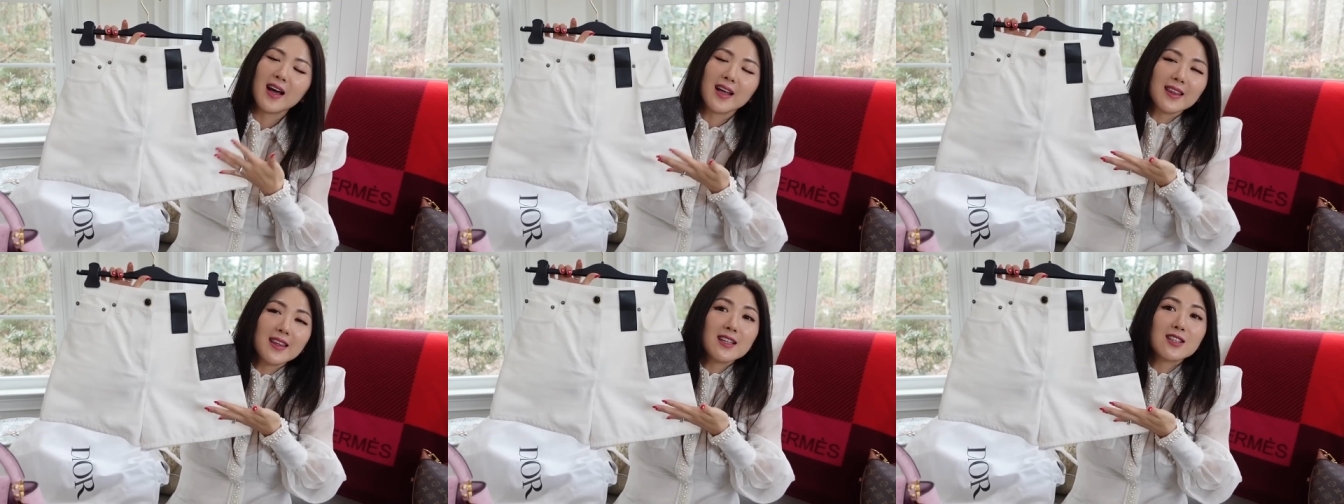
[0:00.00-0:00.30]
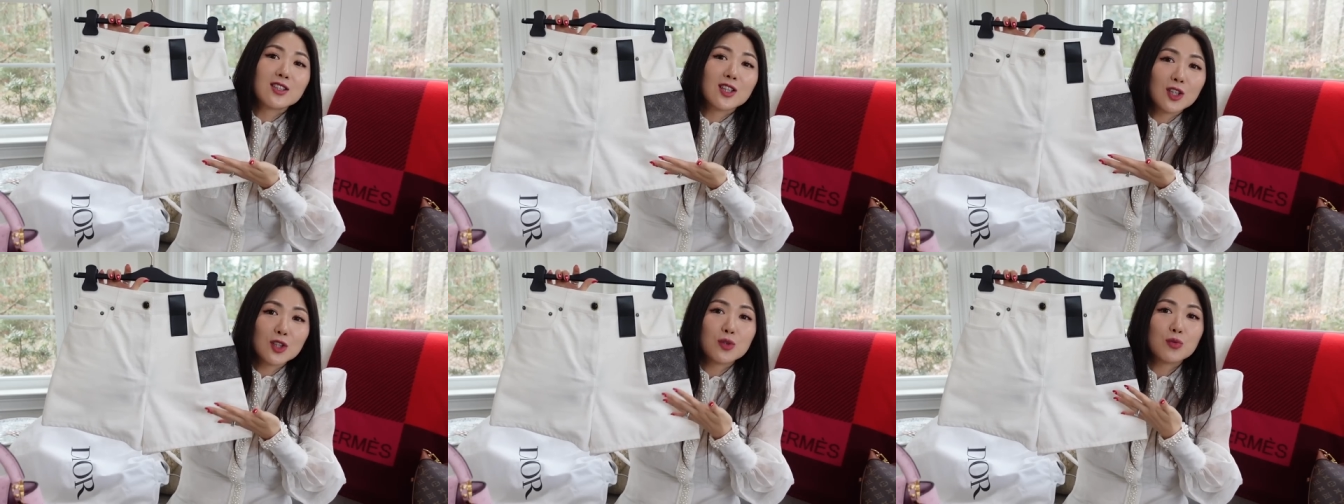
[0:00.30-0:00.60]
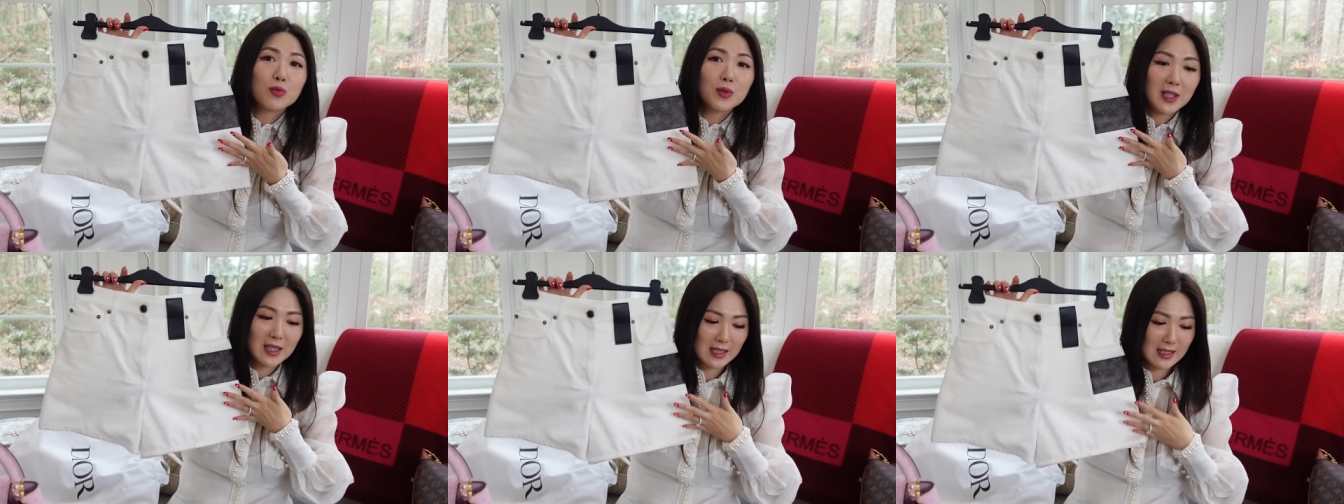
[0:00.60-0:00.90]
This looked
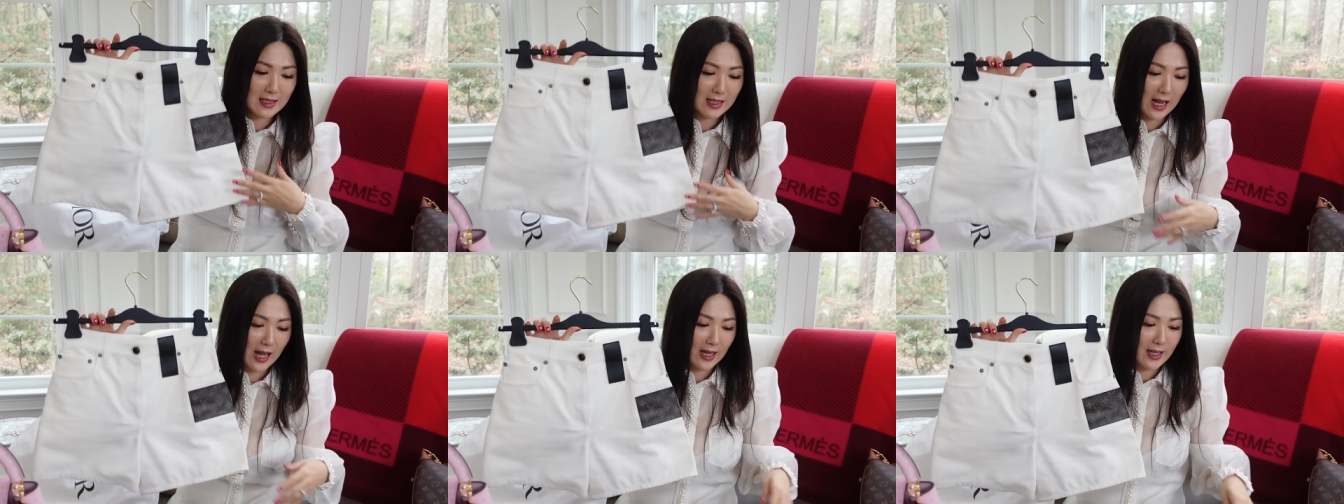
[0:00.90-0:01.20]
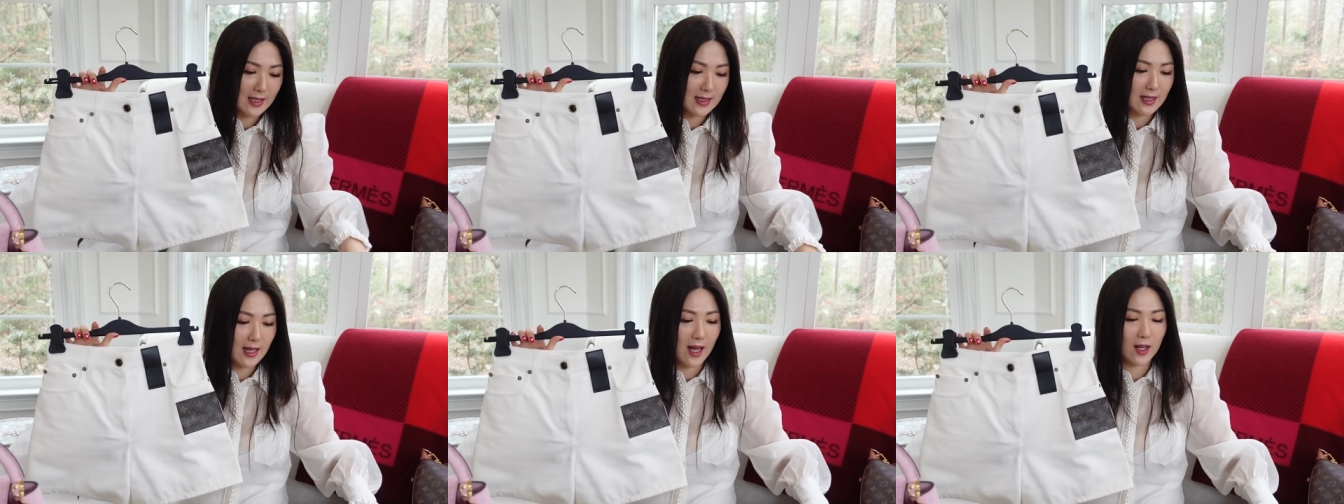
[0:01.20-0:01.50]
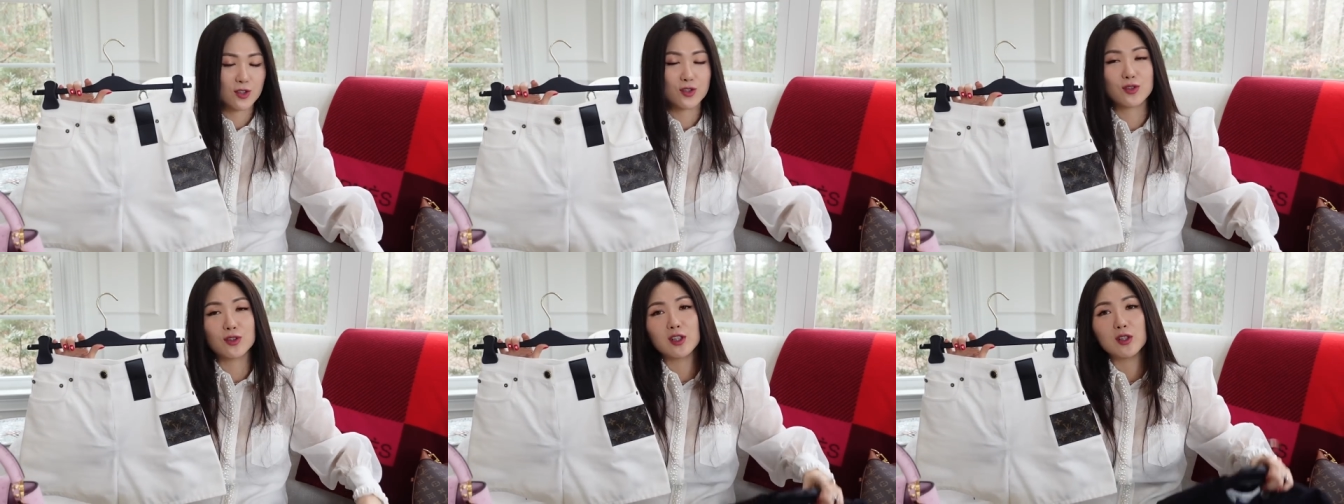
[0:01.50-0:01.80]
really nice
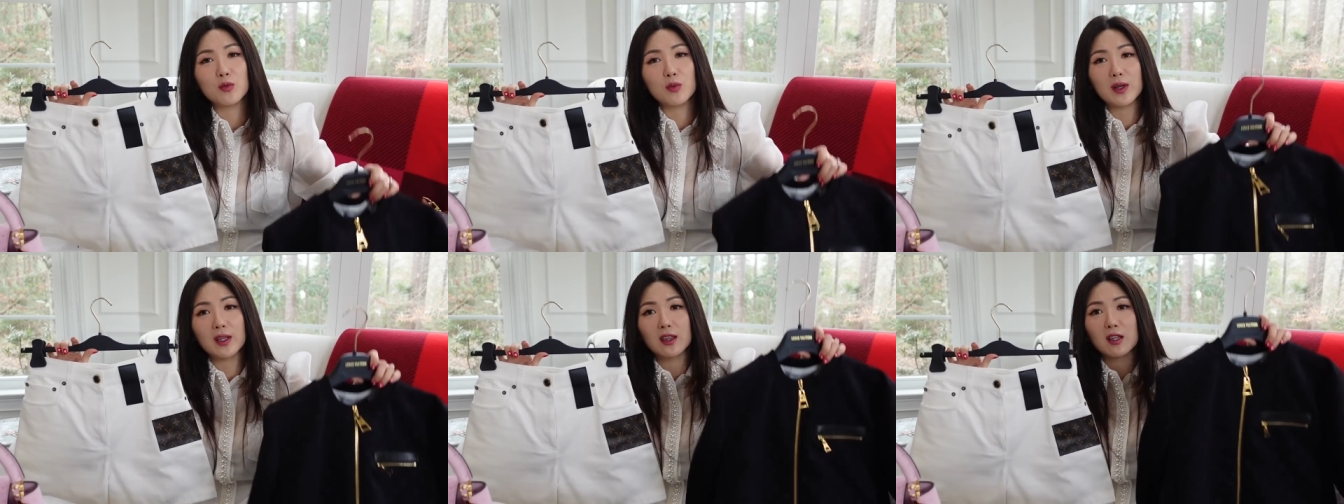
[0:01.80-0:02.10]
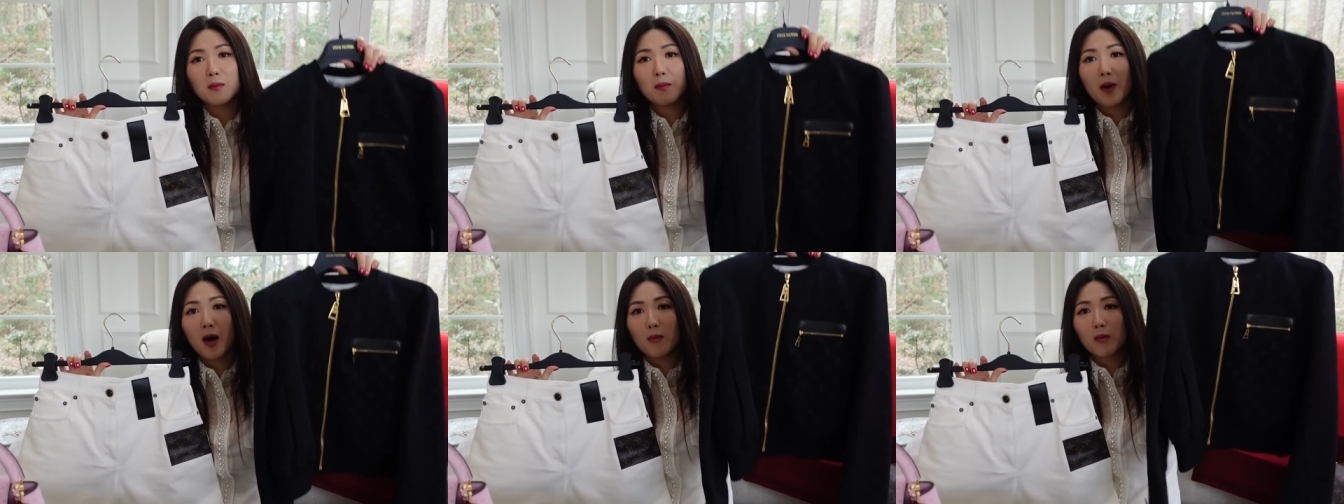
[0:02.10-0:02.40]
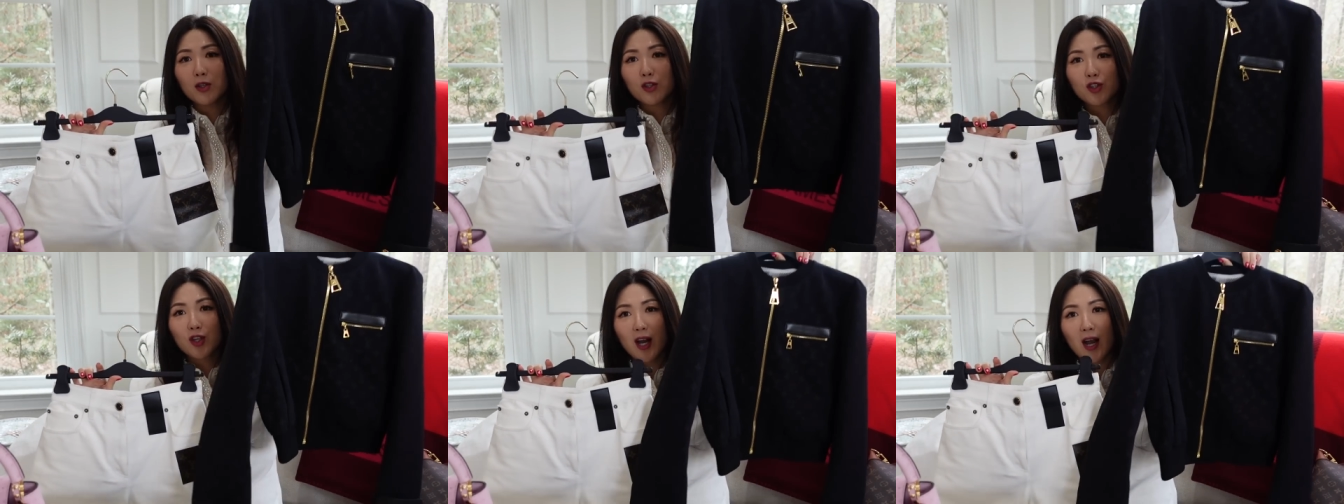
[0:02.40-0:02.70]
actually with the
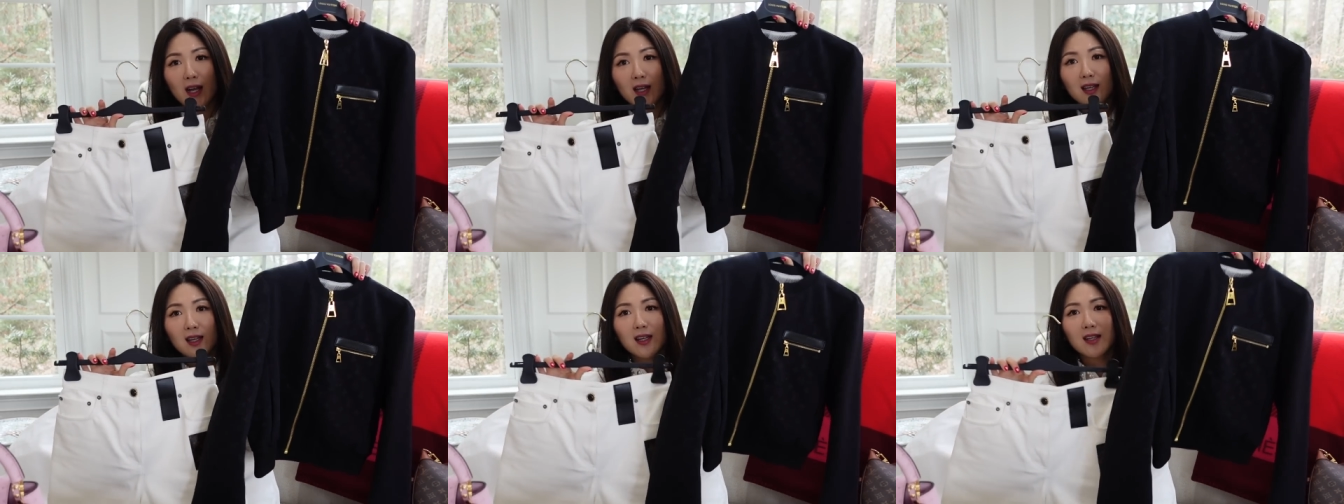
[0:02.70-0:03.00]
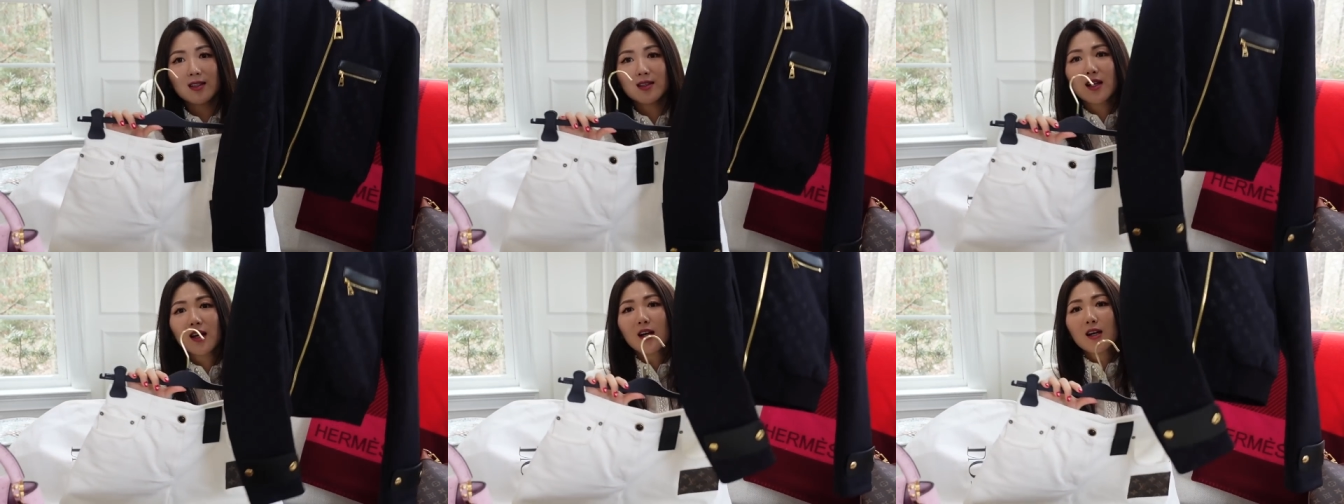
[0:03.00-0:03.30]
bomber jacket.